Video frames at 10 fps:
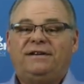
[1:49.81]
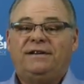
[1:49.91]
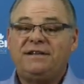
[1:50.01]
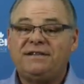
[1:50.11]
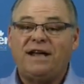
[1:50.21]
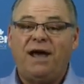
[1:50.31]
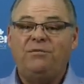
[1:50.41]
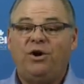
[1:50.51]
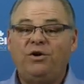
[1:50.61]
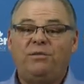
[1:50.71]
This time,
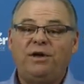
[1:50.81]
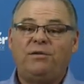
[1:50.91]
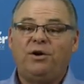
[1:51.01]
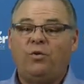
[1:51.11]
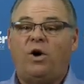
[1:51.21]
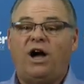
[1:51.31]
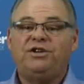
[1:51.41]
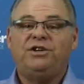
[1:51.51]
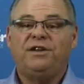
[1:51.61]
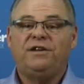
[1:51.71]
though, you'll be able to
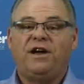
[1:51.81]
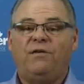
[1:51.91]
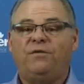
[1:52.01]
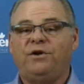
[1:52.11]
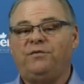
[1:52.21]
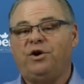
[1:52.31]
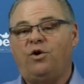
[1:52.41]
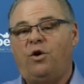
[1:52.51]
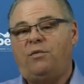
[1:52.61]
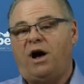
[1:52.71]
watch it in the comfort of your
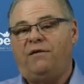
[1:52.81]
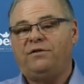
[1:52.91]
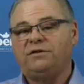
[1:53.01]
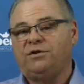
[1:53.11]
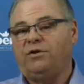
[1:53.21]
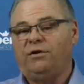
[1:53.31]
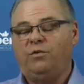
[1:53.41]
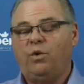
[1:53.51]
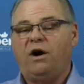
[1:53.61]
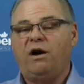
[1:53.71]
home office or
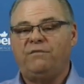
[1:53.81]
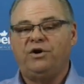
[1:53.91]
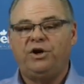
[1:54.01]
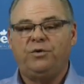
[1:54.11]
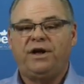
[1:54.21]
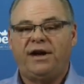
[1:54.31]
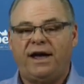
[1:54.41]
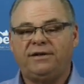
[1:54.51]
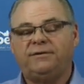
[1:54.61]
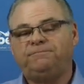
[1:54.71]
wherever you
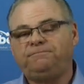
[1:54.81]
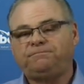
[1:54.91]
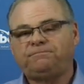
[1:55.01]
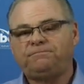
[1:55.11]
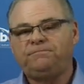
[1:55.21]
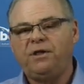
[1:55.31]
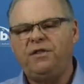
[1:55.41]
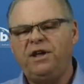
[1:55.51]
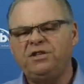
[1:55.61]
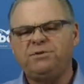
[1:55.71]
connect.
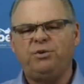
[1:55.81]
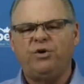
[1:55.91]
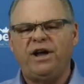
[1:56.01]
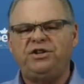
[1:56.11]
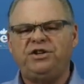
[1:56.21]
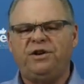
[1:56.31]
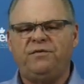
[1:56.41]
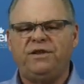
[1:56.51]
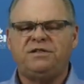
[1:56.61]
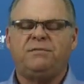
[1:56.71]
The inspiration
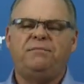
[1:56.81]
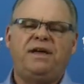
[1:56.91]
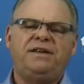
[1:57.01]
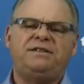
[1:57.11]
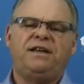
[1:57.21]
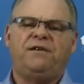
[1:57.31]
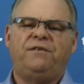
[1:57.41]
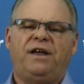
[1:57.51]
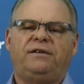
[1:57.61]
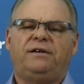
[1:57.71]
of this amazing
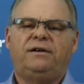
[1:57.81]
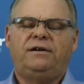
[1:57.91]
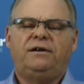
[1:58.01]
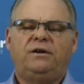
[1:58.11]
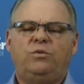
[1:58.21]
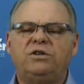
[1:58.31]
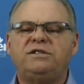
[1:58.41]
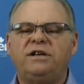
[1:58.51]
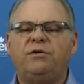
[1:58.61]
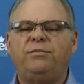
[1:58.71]
event will
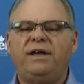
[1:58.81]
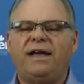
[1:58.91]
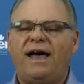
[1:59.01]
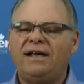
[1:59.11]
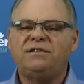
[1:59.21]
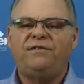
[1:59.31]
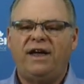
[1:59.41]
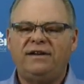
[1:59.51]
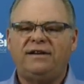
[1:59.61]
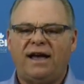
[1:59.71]
still be as
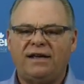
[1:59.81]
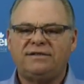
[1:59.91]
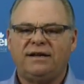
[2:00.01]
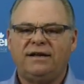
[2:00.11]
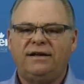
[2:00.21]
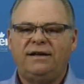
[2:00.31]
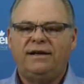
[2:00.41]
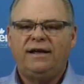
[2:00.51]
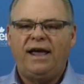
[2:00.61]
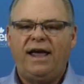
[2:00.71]
fantastic,
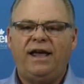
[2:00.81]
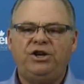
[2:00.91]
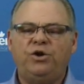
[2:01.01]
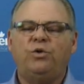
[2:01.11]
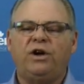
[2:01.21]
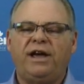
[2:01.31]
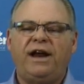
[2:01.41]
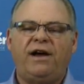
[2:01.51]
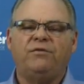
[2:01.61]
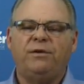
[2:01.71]
and you will get
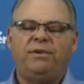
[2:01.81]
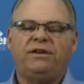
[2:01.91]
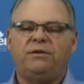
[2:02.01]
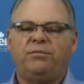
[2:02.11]
every bit the